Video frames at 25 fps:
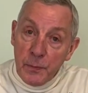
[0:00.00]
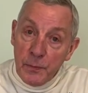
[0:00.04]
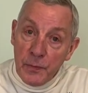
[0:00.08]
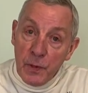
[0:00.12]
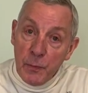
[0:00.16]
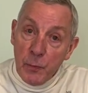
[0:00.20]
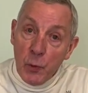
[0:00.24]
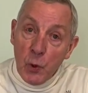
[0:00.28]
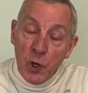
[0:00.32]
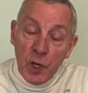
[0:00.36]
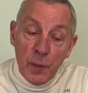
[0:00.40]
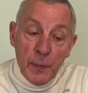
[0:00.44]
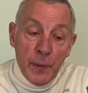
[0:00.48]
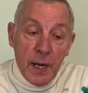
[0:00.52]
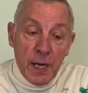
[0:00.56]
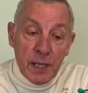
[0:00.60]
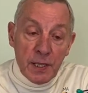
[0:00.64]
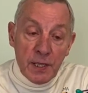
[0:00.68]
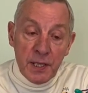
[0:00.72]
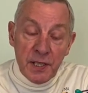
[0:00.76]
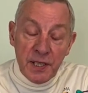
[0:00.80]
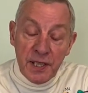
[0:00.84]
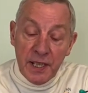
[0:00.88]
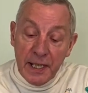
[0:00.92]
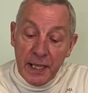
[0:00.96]
the bony parts that
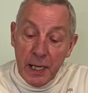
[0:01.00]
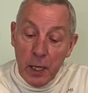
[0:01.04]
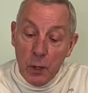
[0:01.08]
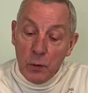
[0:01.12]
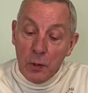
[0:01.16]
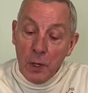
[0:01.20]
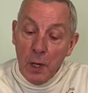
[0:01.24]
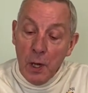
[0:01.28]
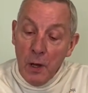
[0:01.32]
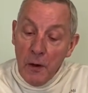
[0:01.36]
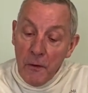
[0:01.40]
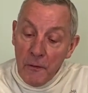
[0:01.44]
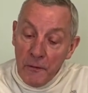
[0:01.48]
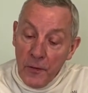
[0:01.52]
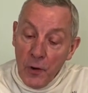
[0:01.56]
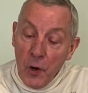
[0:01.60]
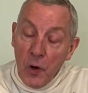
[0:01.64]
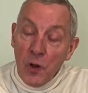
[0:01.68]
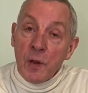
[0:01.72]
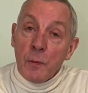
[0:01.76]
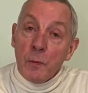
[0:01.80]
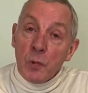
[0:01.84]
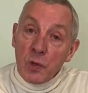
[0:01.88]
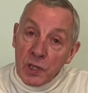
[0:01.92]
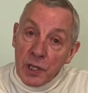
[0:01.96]
stick out for
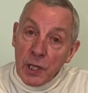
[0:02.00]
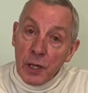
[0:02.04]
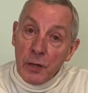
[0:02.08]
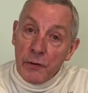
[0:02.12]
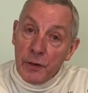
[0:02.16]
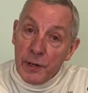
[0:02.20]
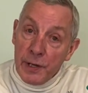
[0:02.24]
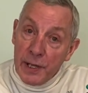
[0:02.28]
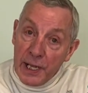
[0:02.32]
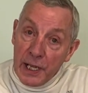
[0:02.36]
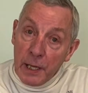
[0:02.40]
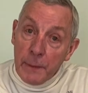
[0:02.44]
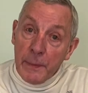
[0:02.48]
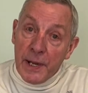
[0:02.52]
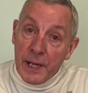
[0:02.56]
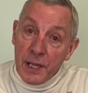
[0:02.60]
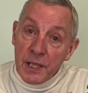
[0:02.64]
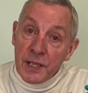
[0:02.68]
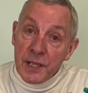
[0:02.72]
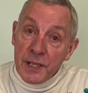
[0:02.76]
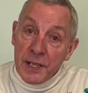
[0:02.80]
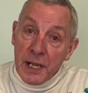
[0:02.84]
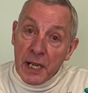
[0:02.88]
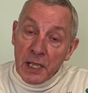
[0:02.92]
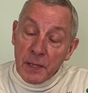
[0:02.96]
the muscular and ligamentous
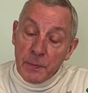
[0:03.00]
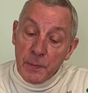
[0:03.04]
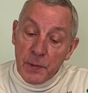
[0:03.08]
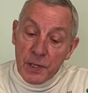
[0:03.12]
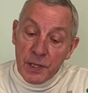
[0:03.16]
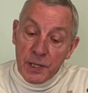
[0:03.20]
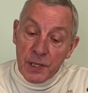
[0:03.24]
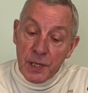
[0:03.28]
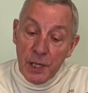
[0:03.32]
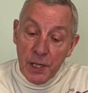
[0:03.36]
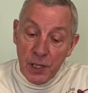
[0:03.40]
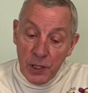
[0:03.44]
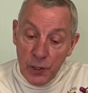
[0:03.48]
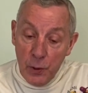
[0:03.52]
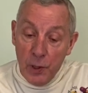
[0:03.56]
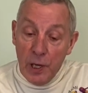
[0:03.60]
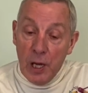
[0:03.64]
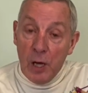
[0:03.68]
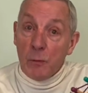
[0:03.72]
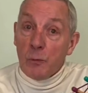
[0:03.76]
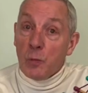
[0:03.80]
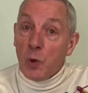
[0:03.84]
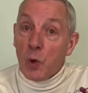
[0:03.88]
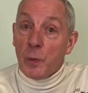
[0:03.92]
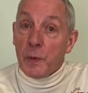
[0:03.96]
attachments to allow
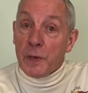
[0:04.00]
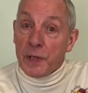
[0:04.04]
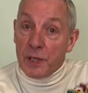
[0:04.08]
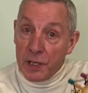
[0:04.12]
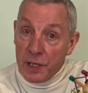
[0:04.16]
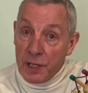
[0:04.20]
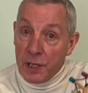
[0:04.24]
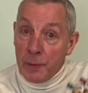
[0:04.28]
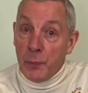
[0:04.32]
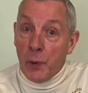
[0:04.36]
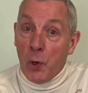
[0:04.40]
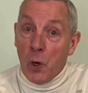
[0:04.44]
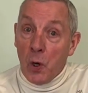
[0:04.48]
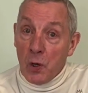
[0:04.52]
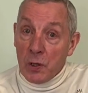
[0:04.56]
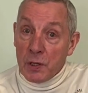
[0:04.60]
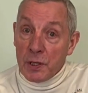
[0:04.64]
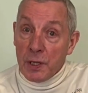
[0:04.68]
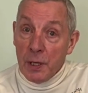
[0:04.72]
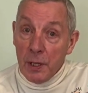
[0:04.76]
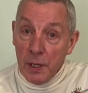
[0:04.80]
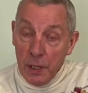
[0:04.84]
movement and support